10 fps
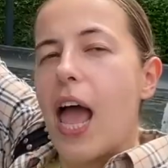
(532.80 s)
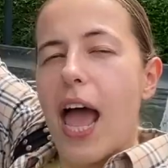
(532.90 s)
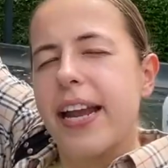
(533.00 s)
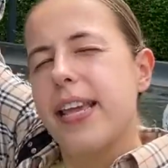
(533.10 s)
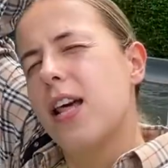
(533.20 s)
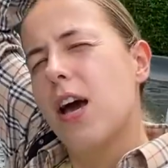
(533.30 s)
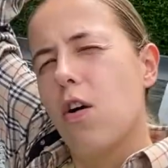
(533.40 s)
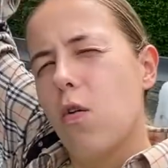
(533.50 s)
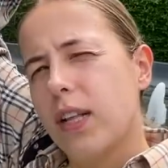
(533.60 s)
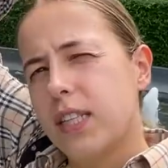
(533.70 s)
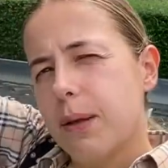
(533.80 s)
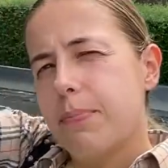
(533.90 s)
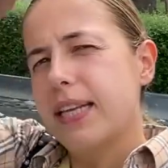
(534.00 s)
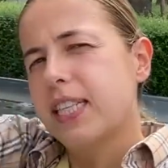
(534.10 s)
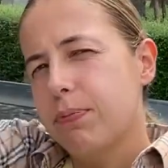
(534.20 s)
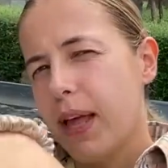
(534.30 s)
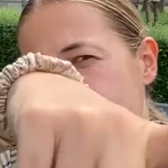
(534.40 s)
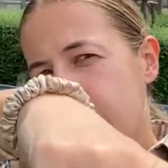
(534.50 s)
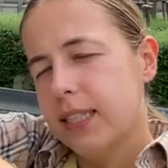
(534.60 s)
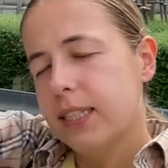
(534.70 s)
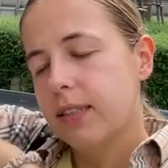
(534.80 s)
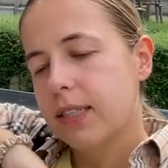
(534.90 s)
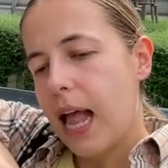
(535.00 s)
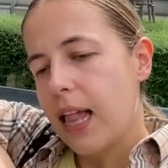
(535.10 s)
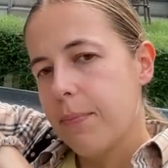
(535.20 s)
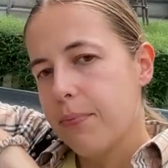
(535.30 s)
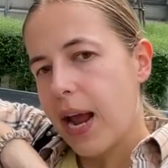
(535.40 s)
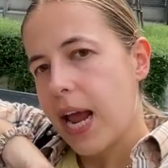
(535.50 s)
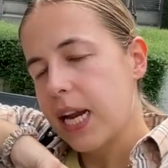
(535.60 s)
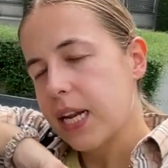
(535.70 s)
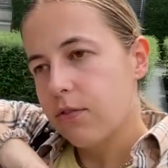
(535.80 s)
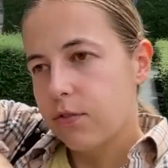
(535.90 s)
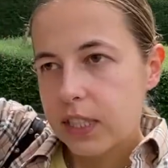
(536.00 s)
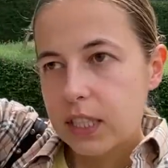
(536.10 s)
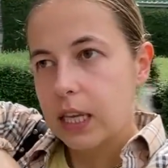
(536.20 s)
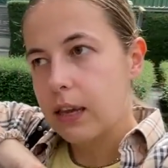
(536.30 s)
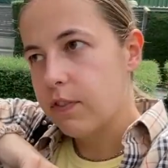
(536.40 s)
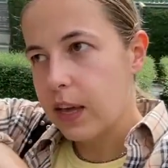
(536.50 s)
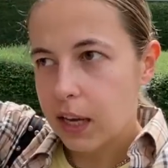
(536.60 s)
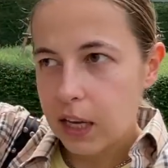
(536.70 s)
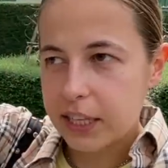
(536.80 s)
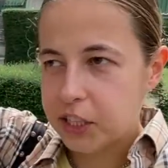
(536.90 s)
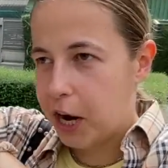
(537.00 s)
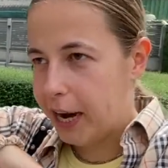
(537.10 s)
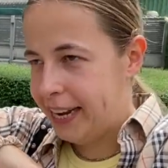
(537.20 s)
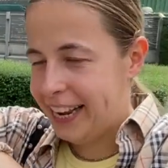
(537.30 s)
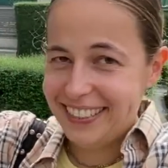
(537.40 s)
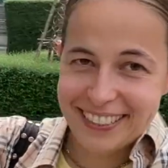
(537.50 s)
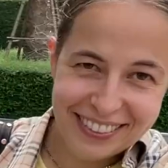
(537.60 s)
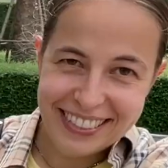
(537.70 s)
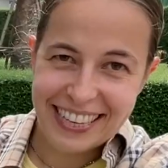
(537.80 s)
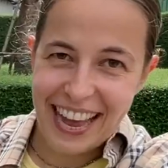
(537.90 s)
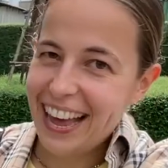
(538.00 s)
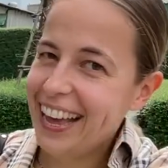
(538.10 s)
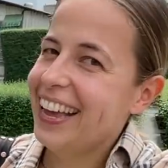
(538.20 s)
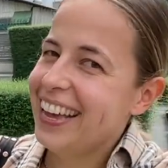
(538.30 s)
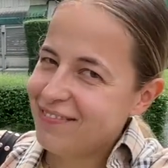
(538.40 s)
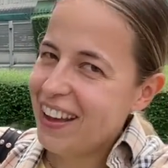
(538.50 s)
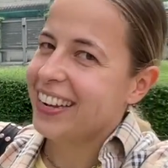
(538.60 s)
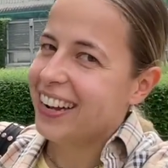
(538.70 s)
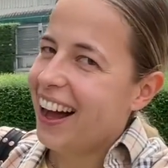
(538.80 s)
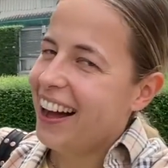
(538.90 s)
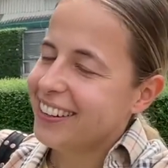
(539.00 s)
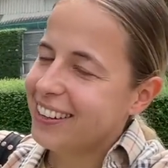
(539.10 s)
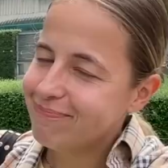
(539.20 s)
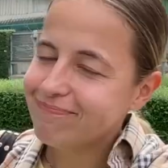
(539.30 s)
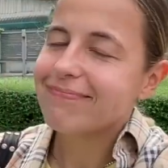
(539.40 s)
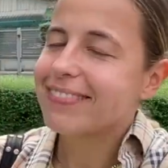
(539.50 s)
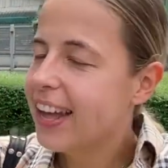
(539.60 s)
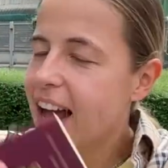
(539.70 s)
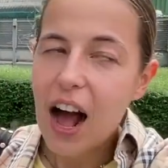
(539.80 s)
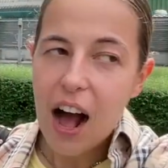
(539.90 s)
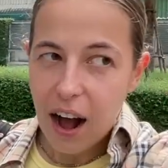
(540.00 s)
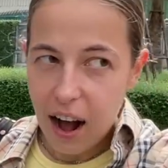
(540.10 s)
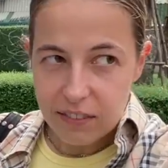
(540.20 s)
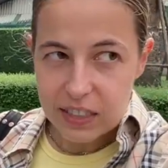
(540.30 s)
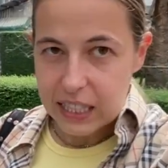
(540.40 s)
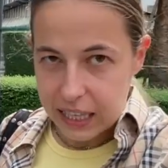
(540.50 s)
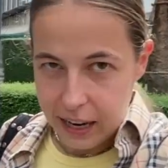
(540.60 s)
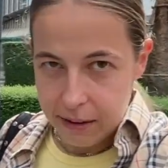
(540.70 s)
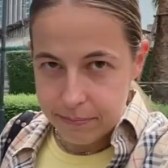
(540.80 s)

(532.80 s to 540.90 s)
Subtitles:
And you know what's the best place to celebrate receiving a Chinese visa in Bangkok? Obviously,